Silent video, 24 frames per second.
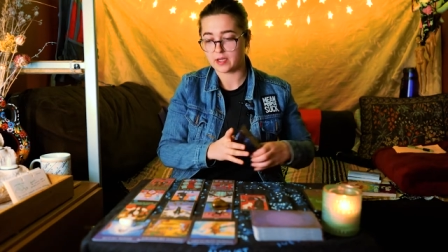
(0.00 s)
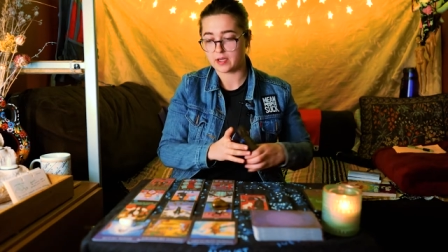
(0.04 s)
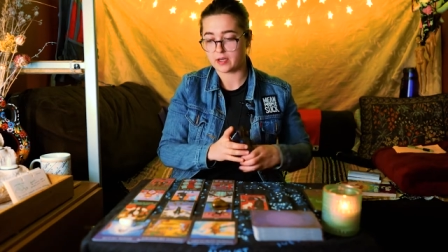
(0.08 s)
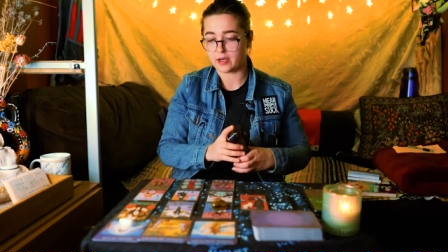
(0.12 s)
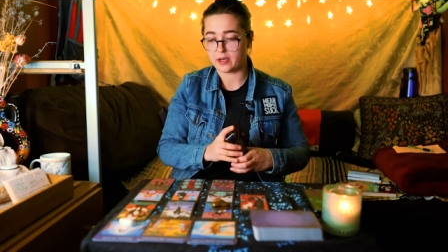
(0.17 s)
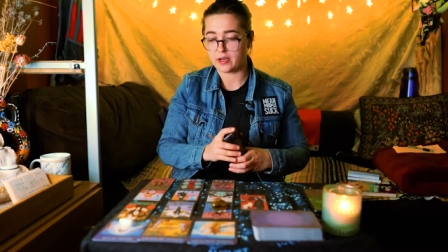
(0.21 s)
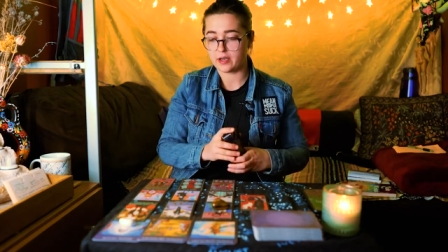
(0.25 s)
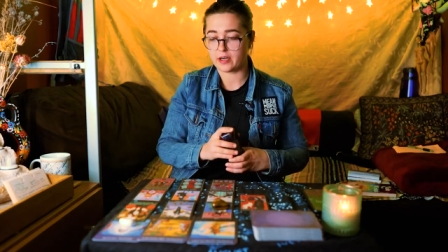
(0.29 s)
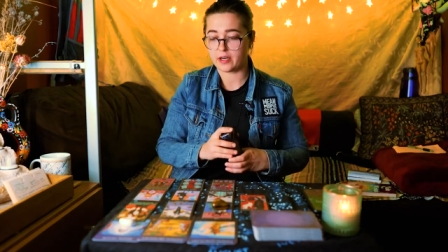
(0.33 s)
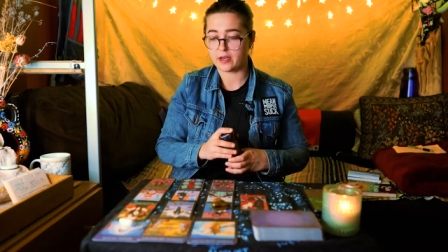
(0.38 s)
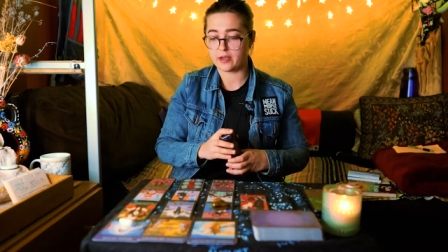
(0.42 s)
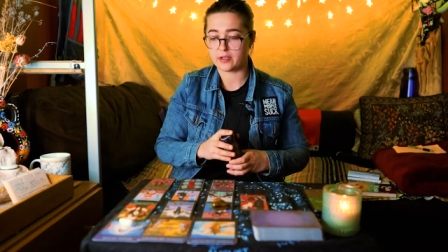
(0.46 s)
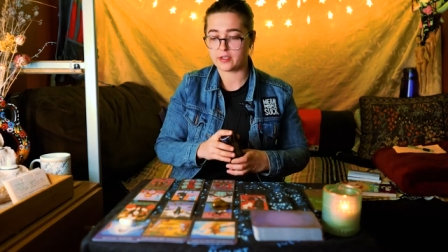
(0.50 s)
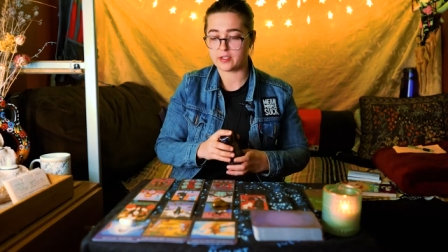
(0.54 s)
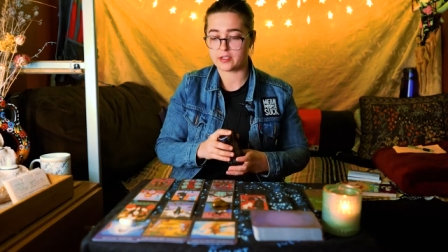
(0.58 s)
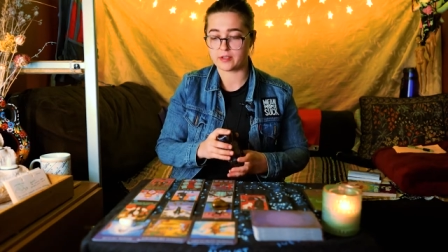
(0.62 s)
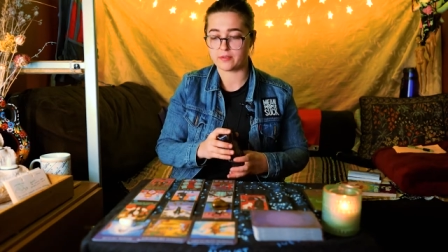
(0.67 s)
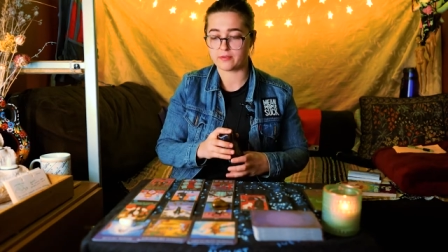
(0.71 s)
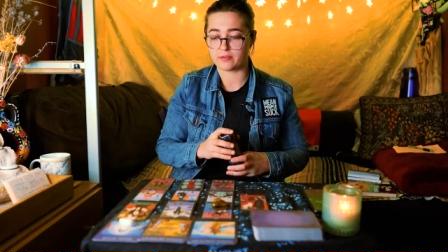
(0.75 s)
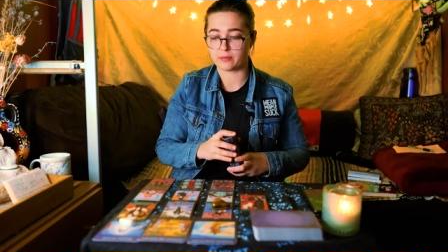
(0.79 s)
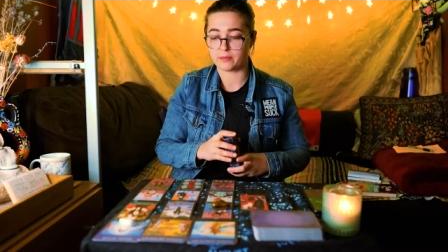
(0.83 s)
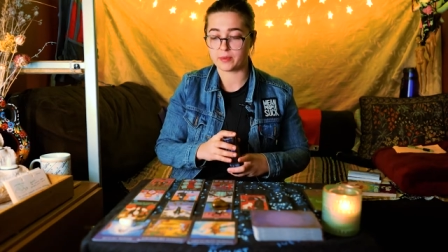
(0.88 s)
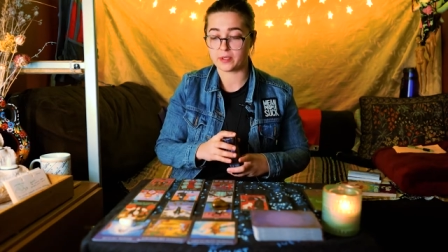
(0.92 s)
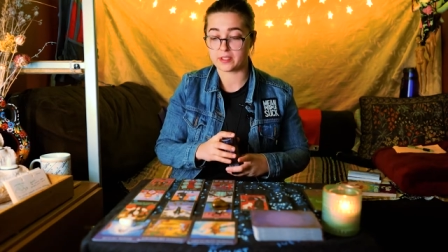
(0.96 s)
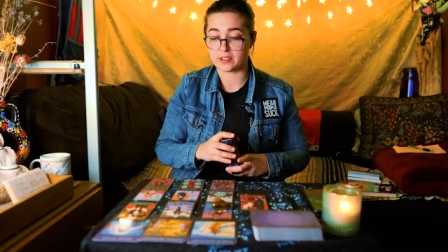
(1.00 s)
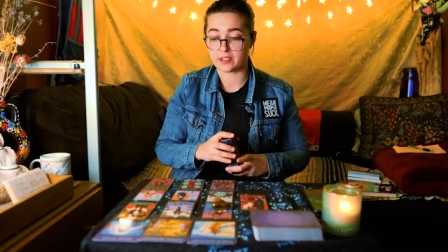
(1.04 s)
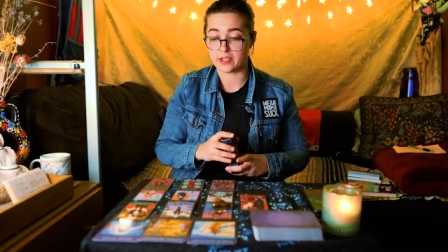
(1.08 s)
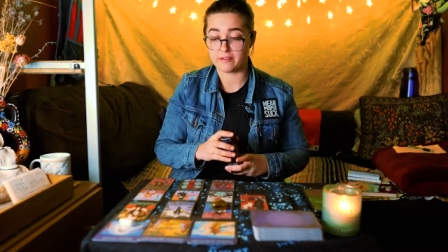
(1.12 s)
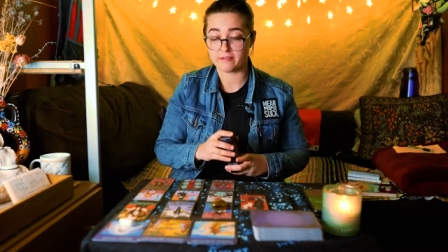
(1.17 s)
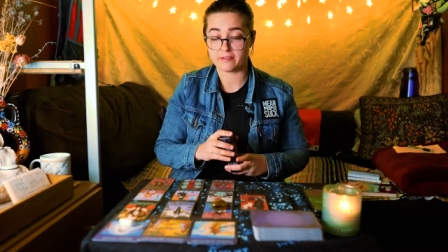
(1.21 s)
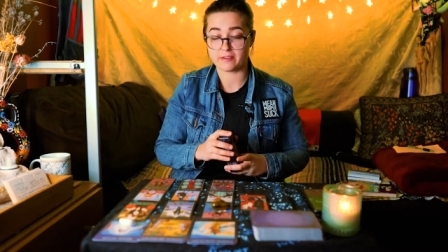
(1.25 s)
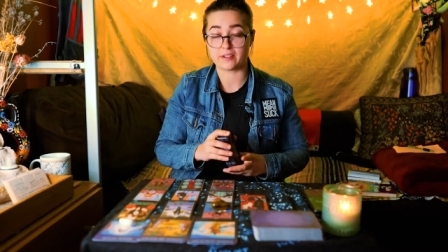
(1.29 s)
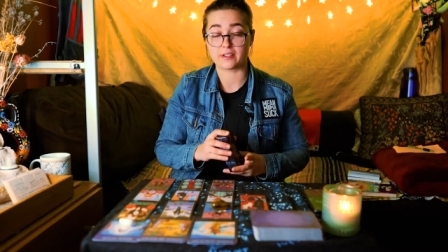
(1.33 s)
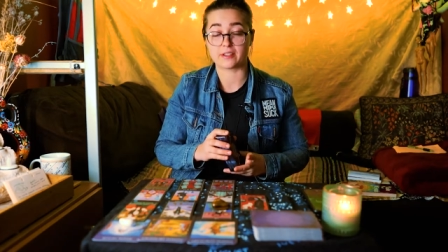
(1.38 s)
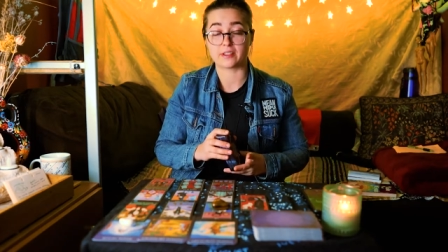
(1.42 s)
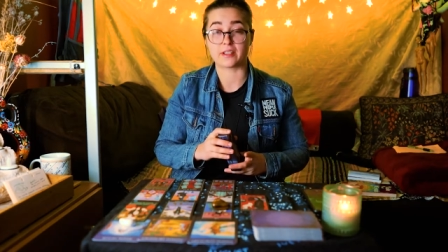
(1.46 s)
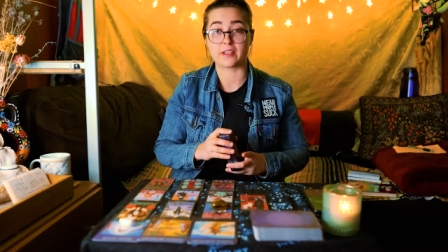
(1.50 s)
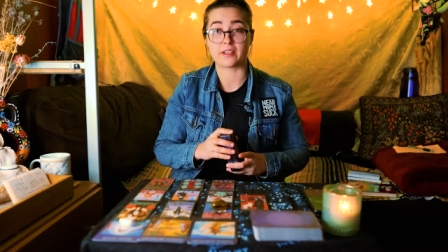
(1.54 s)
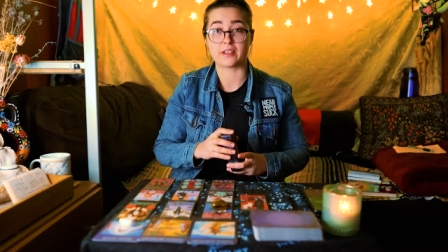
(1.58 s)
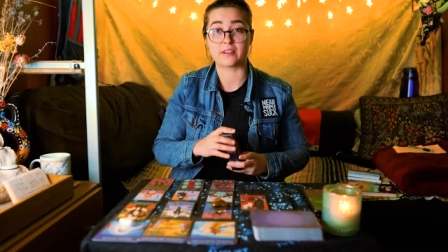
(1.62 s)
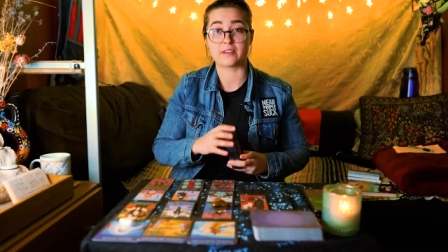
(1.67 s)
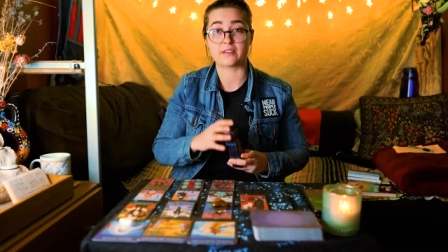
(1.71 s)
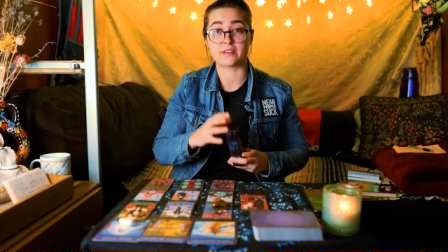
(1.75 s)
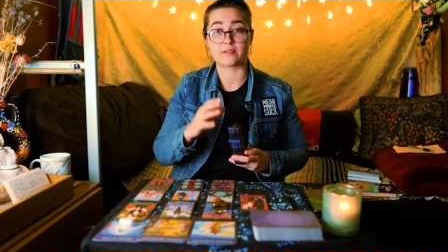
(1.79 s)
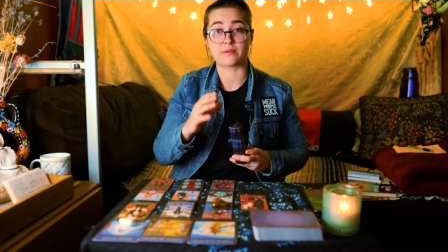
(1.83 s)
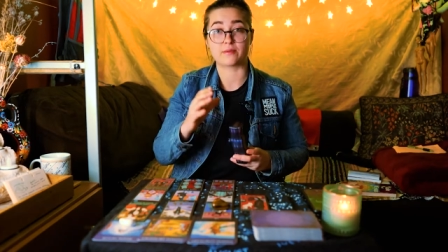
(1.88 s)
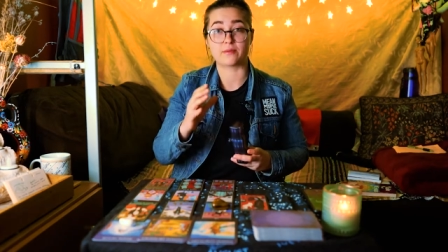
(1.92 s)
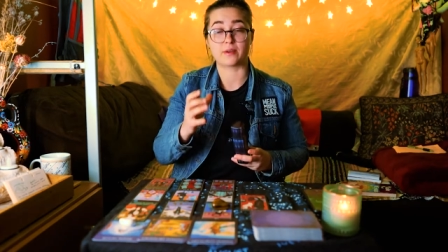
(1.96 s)
her energy for me definitely
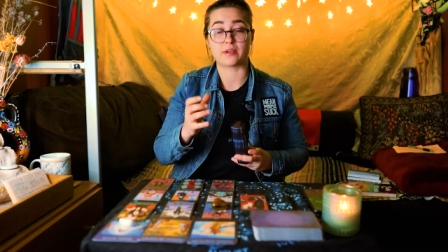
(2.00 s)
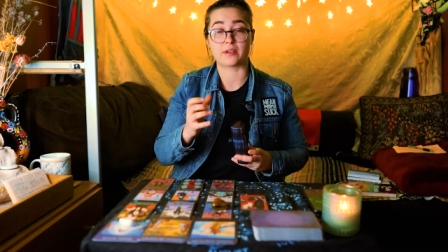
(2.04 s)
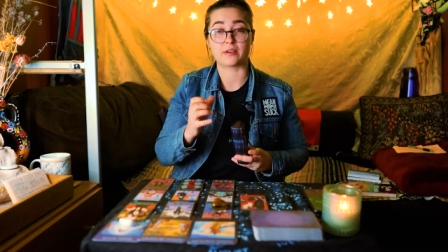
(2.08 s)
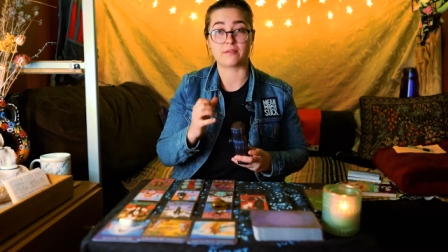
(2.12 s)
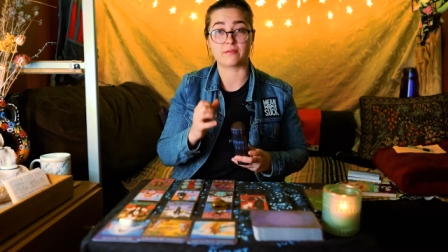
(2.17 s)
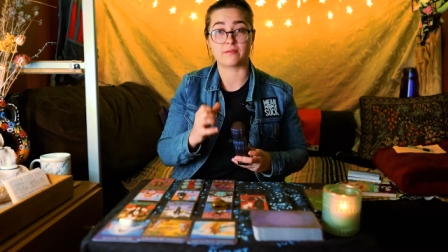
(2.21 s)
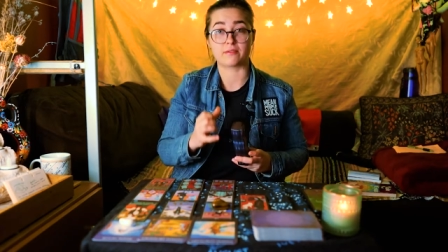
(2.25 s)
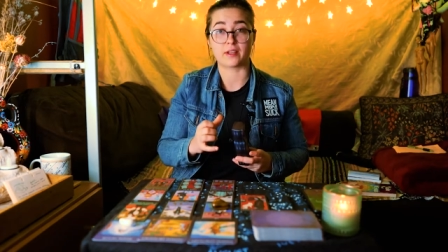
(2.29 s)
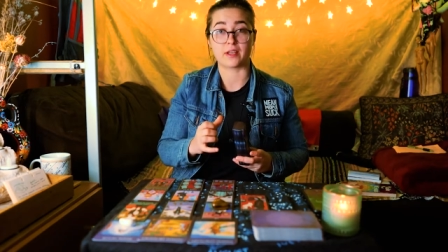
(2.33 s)
is the one of,